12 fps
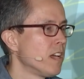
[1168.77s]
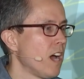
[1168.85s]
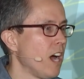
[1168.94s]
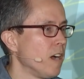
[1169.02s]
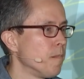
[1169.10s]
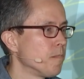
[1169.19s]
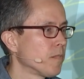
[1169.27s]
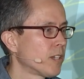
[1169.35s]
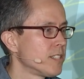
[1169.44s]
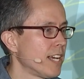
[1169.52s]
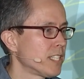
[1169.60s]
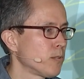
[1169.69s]

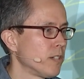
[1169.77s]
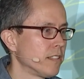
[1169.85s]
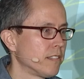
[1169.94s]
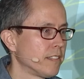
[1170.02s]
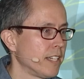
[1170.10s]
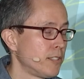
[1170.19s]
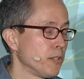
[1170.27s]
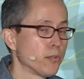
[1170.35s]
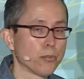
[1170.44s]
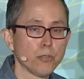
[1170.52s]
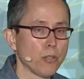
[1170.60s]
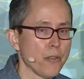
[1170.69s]
because that's what gets you
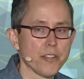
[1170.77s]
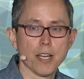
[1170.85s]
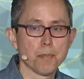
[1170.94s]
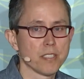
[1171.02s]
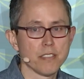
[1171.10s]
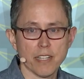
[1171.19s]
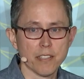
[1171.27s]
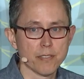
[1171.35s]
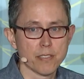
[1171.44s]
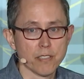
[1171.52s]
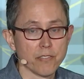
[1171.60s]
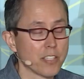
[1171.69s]
through all the ups and
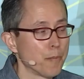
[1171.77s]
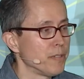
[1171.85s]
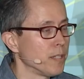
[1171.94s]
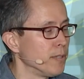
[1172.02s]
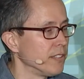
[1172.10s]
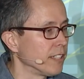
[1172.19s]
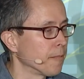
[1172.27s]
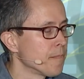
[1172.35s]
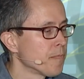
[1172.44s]
downs of company building.